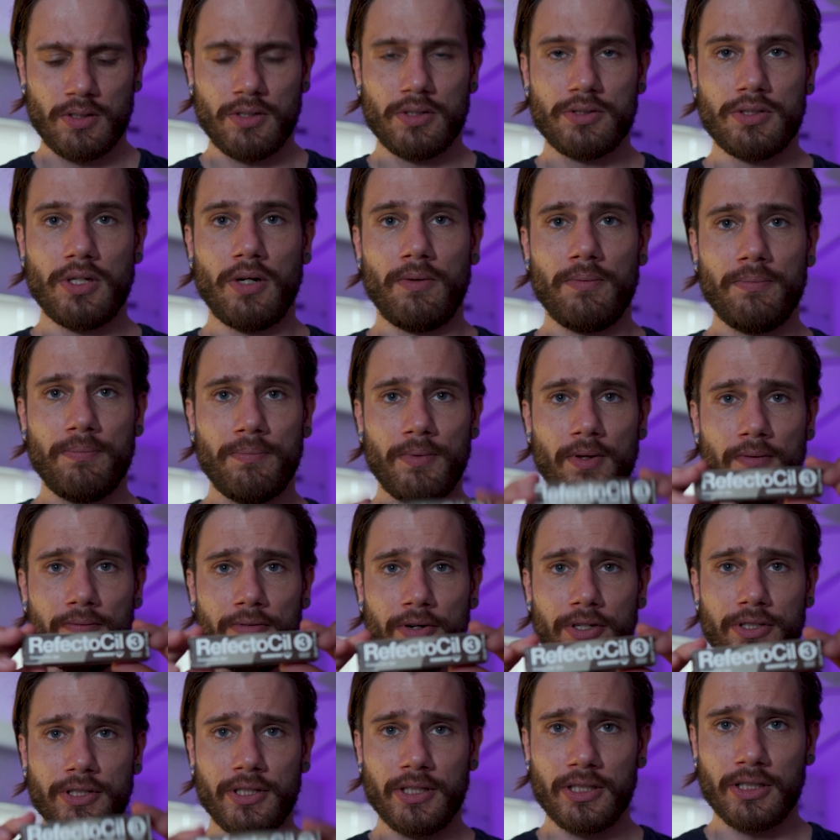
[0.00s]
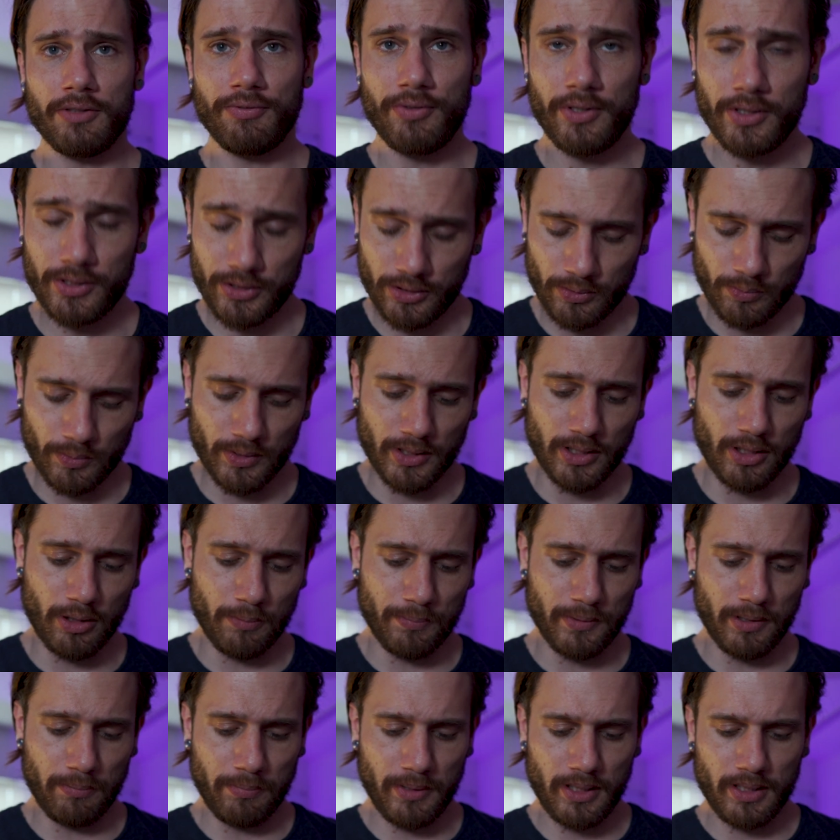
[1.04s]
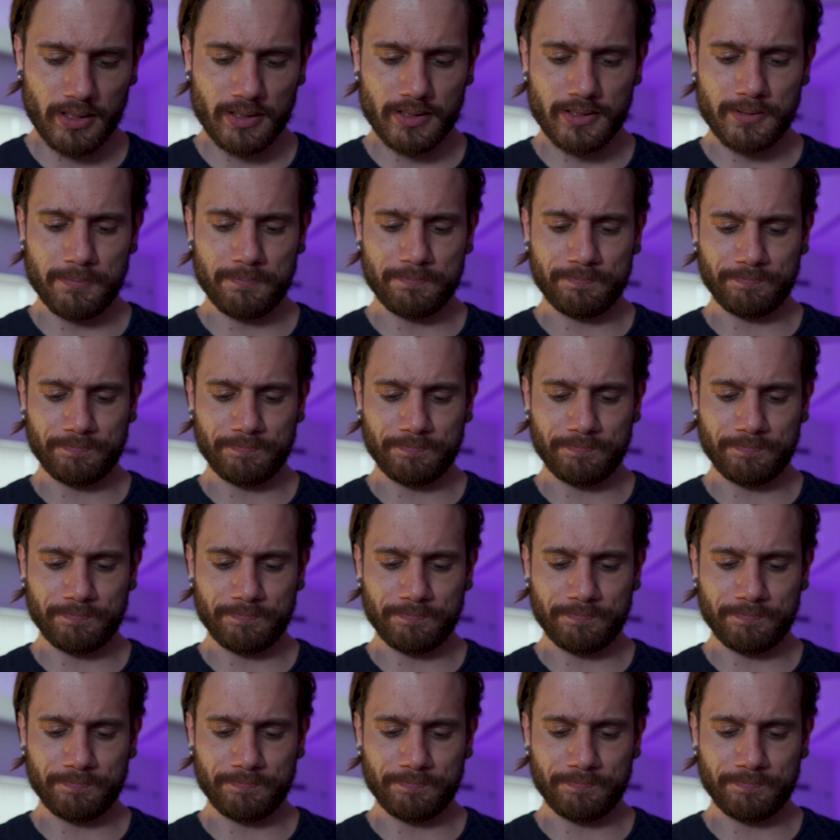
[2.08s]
So, first things first, we're gonna open the box.